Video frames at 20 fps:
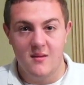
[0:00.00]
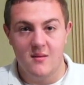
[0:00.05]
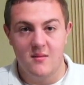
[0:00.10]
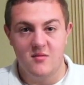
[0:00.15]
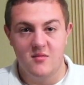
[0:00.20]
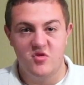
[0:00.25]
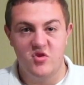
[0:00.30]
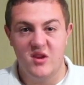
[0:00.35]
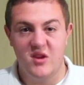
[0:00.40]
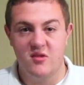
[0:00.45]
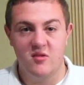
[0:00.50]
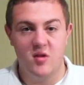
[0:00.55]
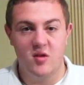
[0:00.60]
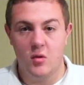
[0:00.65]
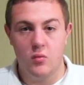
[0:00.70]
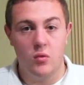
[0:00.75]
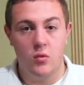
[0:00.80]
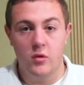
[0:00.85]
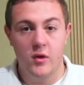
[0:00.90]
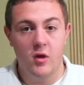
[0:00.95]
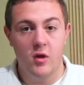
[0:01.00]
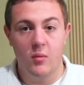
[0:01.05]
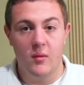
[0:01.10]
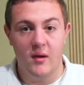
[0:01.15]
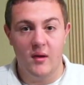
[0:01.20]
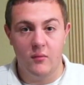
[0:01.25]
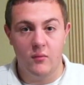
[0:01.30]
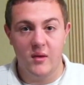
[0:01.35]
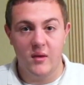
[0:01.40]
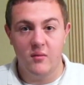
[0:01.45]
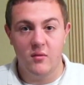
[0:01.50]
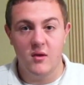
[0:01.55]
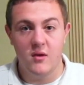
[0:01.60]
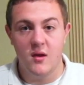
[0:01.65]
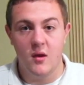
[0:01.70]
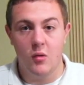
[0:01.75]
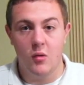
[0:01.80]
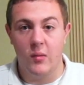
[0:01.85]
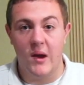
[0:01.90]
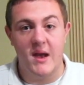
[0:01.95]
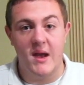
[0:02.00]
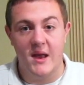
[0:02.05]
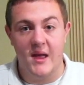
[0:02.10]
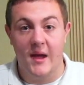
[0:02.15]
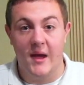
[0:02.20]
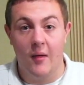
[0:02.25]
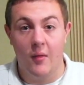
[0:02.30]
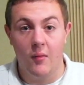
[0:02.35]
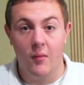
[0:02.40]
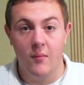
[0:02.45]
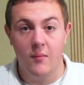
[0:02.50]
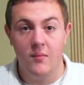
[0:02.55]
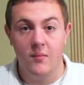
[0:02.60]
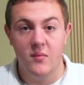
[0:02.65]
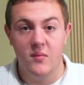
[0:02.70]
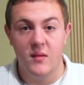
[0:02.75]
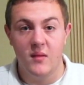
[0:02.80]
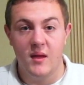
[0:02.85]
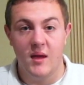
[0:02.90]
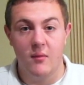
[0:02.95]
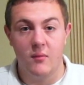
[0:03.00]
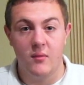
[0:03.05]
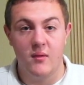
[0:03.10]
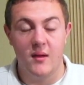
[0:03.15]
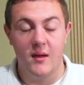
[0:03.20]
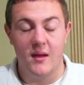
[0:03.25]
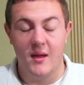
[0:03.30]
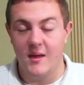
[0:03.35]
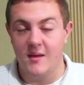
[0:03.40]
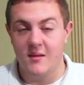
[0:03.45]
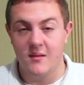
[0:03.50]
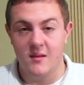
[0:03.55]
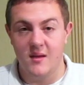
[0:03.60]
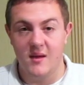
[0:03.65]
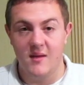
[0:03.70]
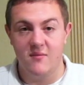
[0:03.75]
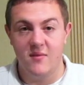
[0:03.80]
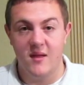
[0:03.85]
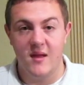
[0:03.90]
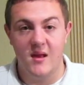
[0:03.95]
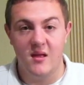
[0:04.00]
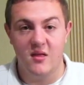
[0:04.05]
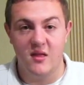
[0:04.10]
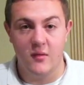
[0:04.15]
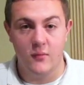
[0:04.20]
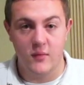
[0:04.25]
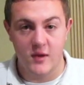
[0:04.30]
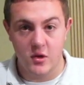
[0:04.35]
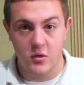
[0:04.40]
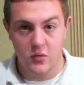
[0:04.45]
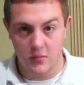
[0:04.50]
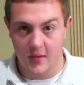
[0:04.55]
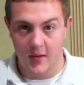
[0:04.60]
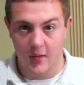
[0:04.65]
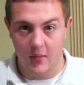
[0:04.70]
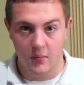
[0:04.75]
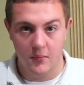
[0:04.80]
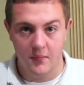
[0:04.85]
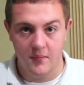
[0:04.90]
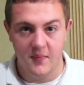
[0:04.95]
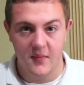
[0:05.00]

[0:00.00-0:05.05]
chances are we would know by now. And if anything, we do know.